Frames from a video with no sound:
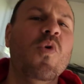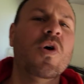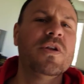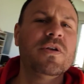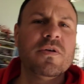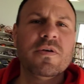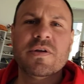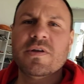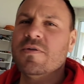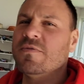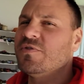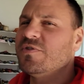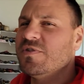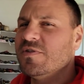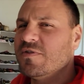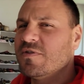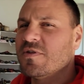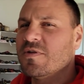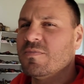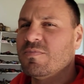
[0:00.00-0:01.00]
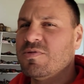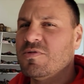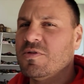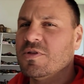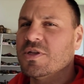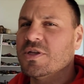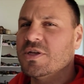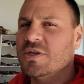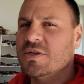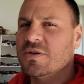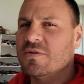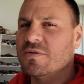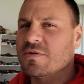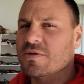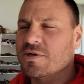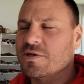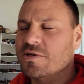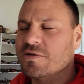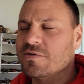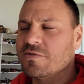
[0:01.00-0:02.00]
wondering if she's going to pull ahead or
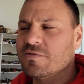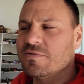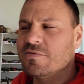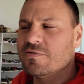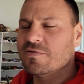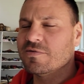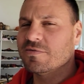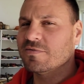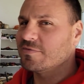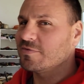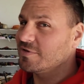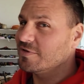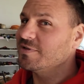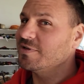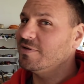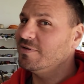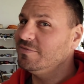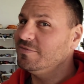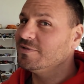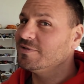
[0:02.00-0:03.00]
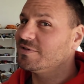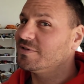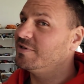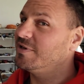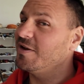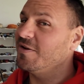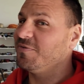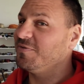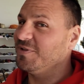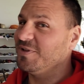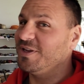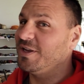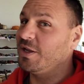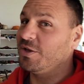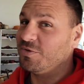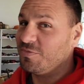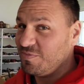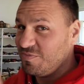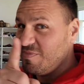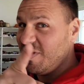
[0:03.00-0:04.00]
not. Because I was
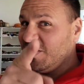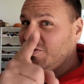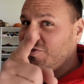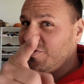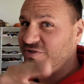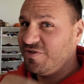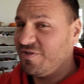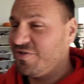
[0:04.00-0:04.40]
definitely, make sure